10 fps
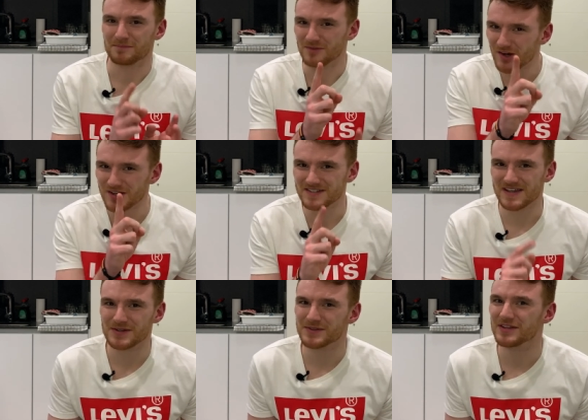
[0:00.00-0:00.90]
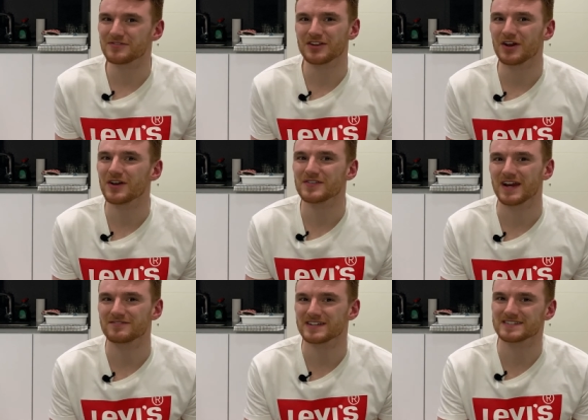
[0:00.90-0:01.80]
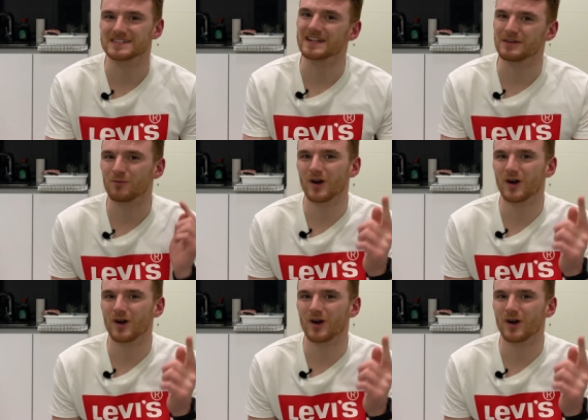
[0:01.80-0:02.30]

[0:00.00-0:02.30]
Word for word: Not gonna tell you in this video if I invested in it.